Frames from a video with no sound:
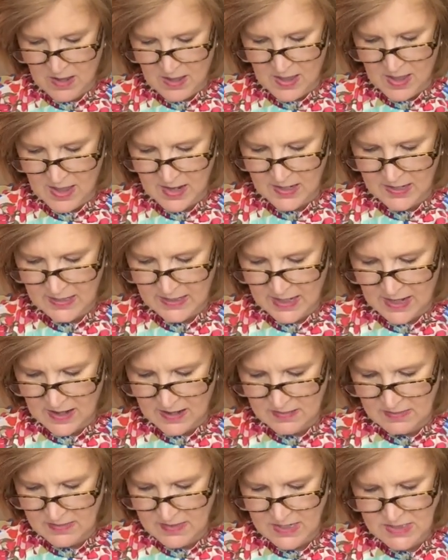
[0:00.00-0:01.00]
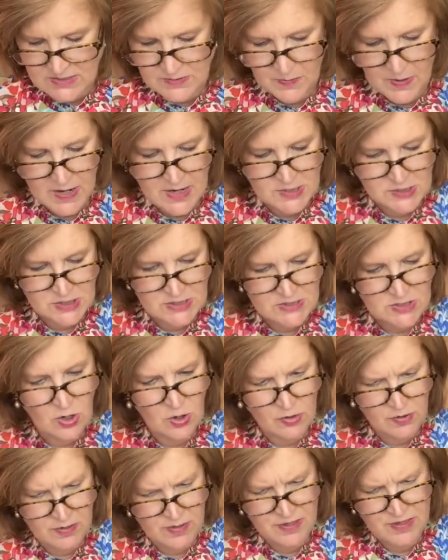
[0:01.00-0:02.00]
And again, these pages
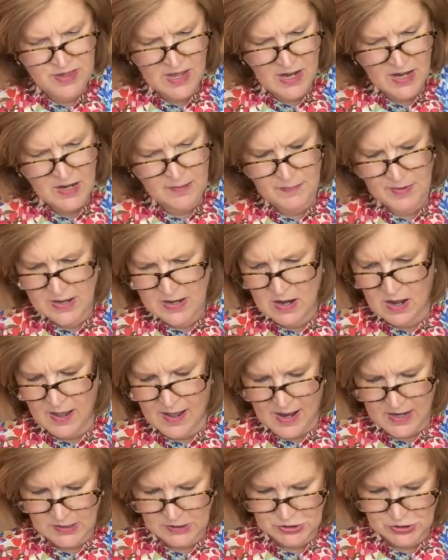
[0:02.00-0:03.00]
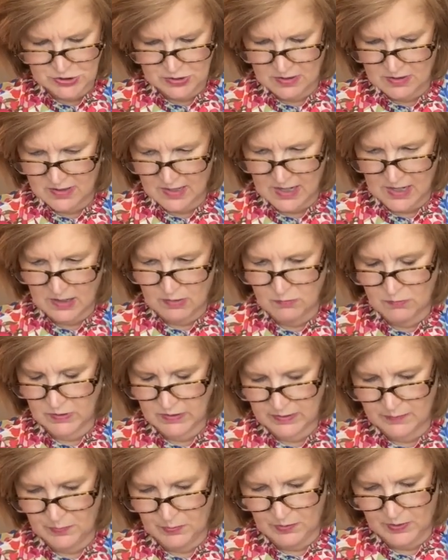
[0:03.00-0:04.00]
are thick, but not extra thick.
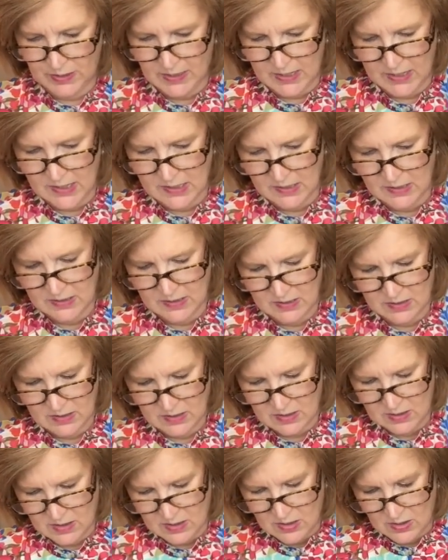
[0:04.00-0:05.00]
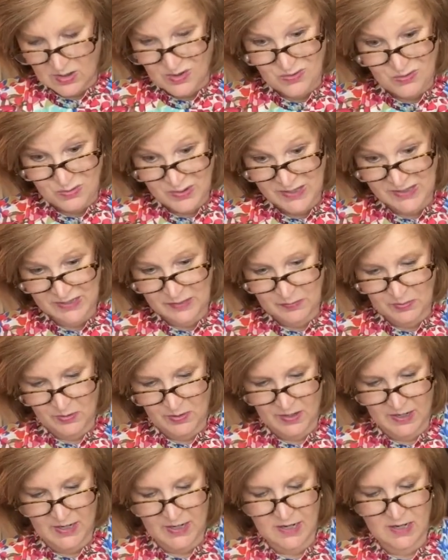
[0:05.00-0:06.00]
Really pretty. Really
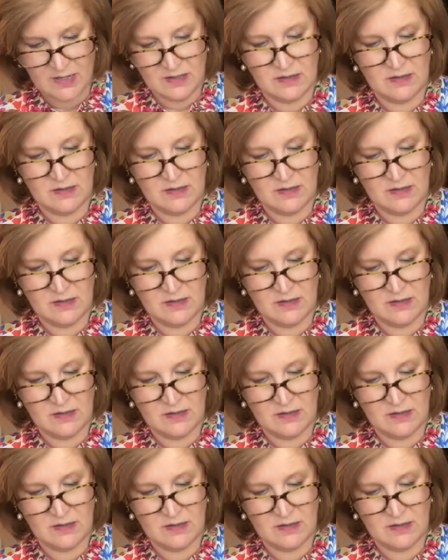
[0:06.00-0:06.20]
pretty.